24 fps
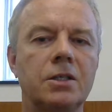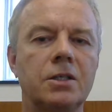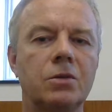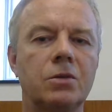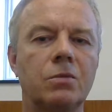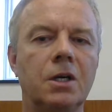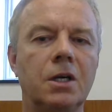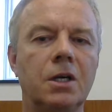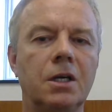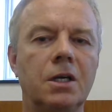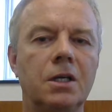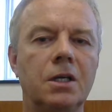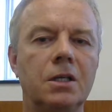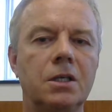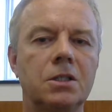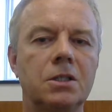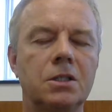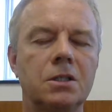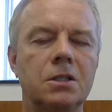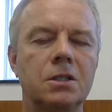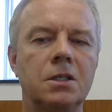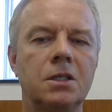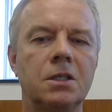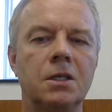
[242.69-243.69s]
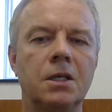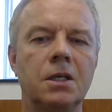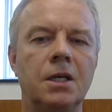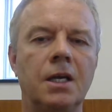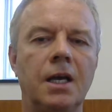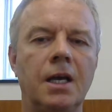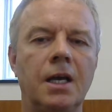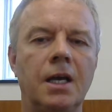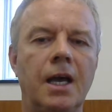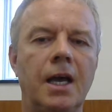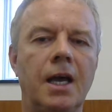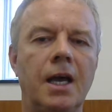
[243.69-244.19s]
it is
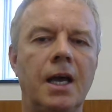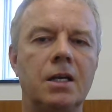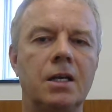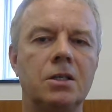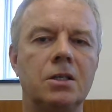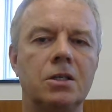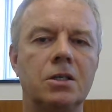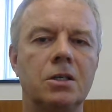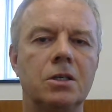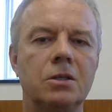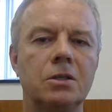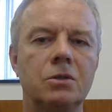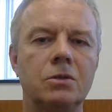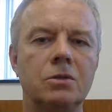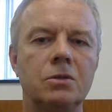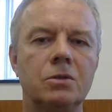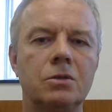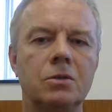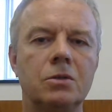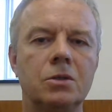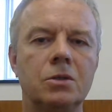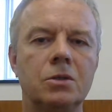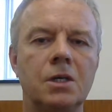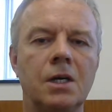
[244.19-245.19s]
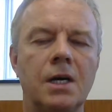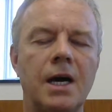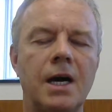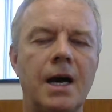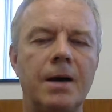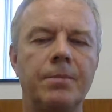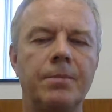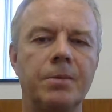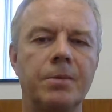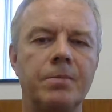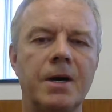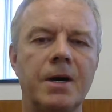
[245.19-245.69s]
and to
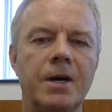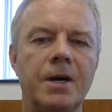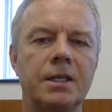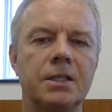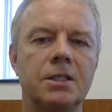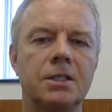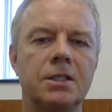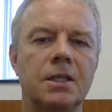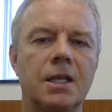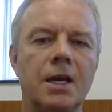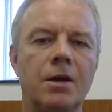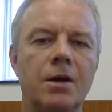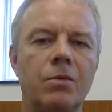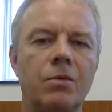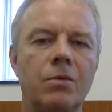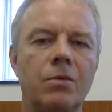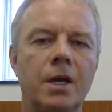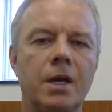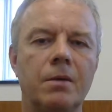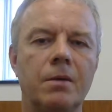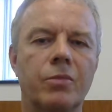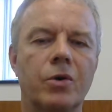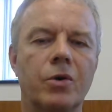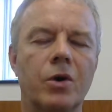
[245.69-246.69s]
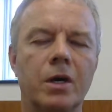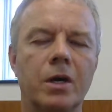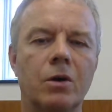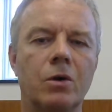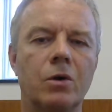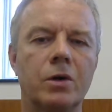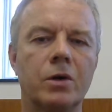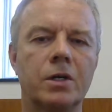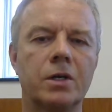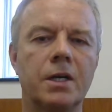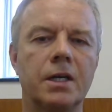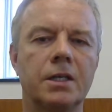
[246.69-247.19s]
optimize it that way and
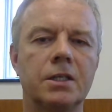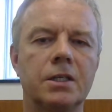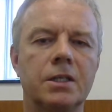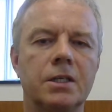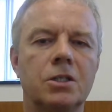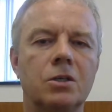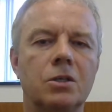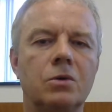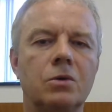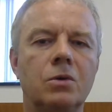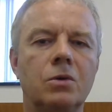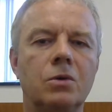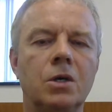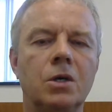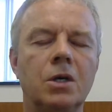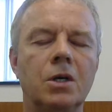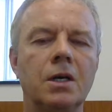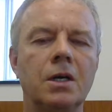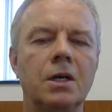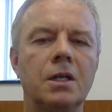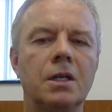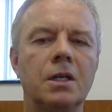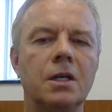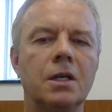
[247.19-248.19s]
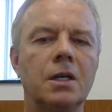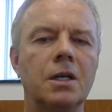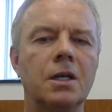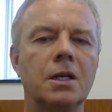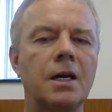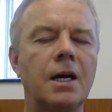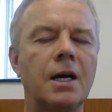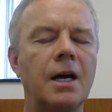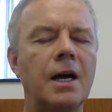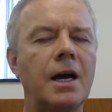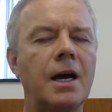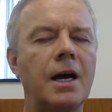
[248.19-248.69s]
prioritize it. So the
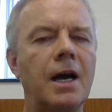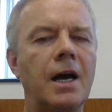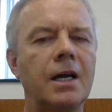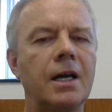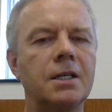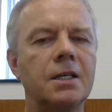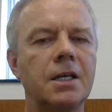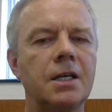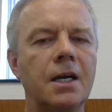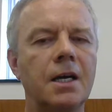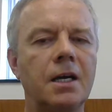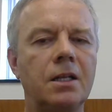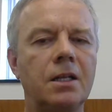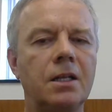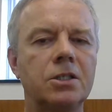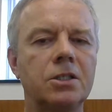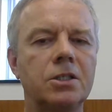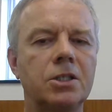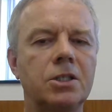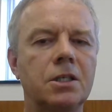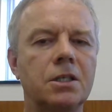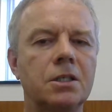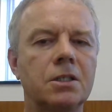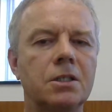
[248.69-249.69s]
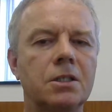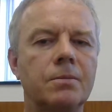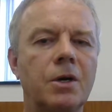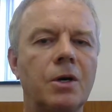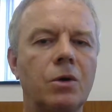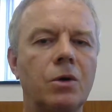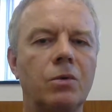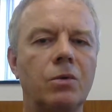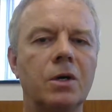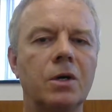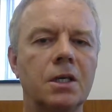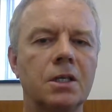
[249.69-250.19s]
ontology is about what
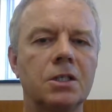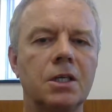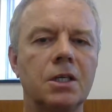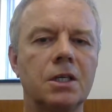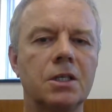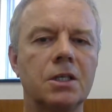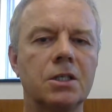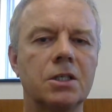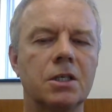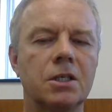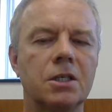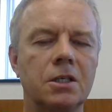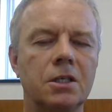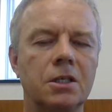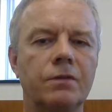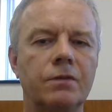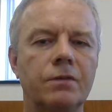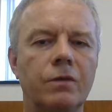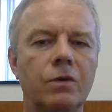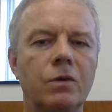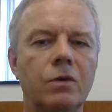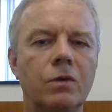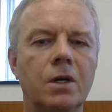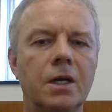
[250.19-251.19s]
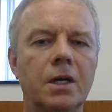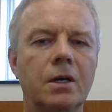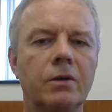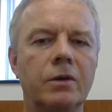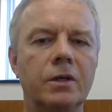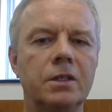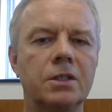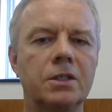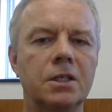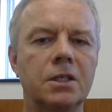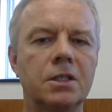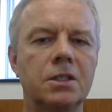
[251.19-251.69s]
exists, and these 4 areas
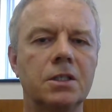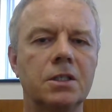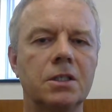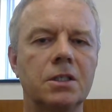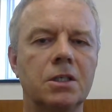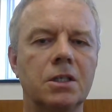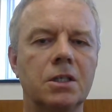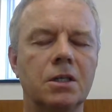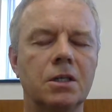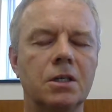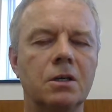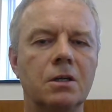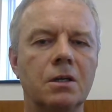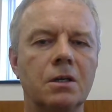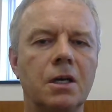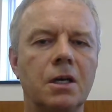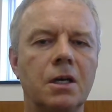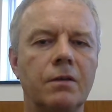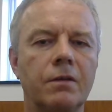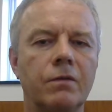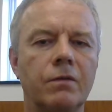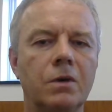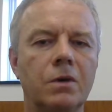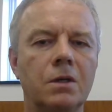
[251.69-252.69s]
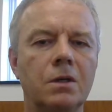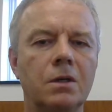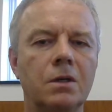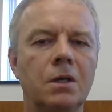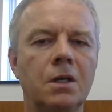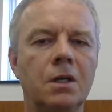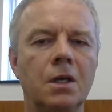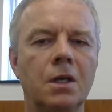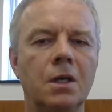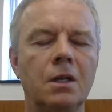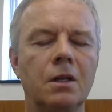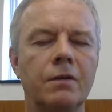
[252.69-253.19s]
exist in your life. The
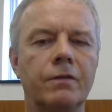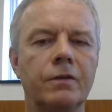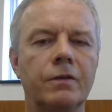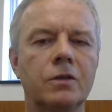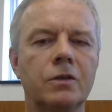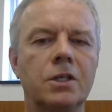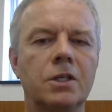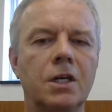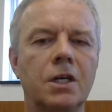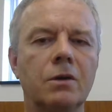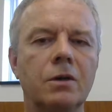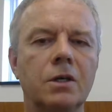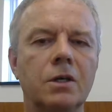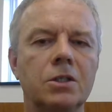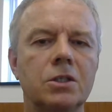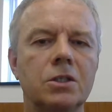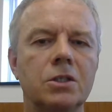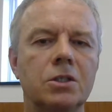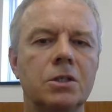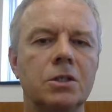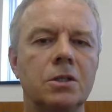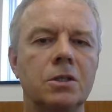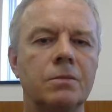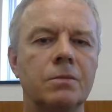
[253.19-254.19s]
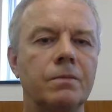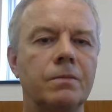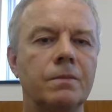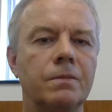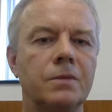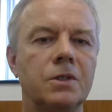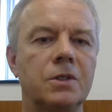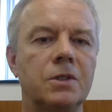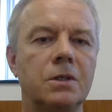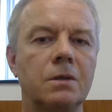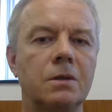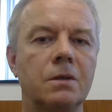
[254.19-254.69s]
first area is
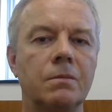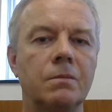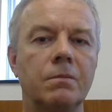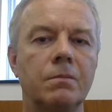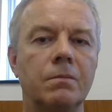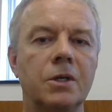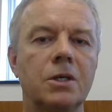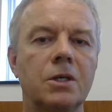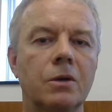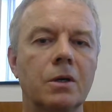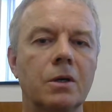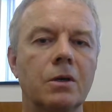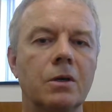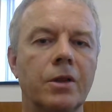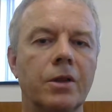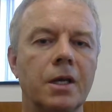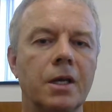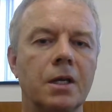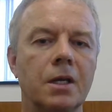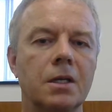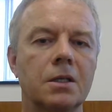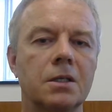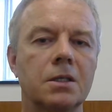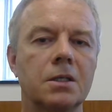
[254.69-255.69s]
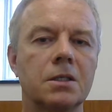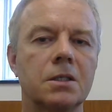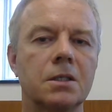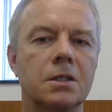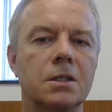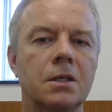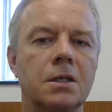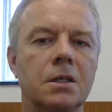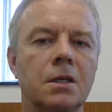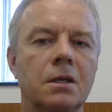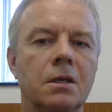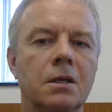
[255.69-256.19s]
material things:
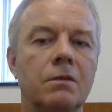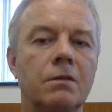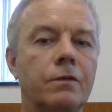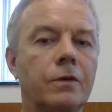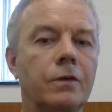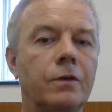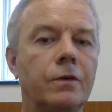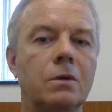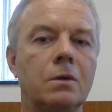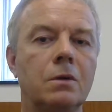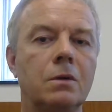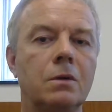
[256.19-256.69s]
food,